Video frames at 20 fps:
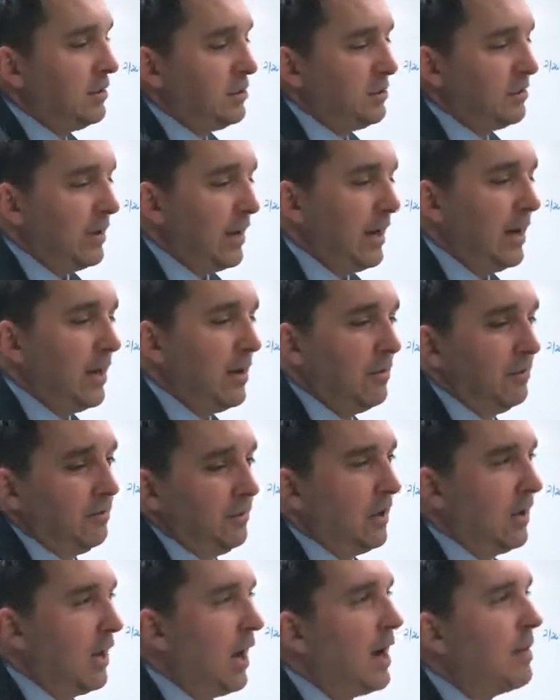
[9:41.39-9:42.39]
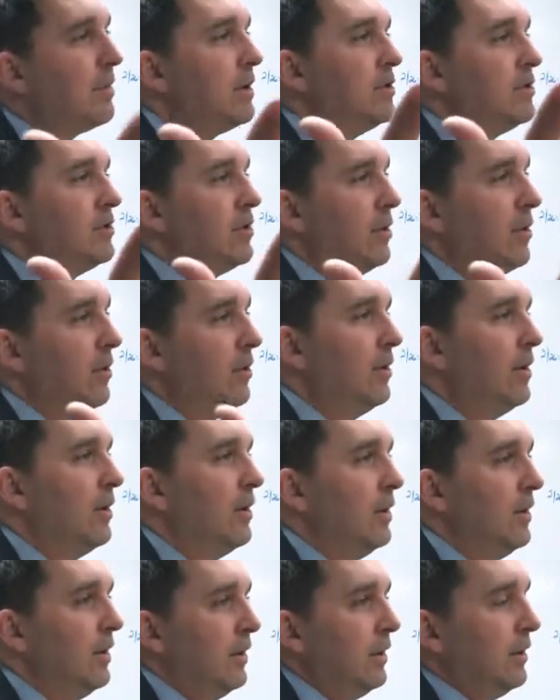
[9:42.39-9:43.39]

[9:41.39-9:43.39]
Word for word: try out a comedy show. Yeah.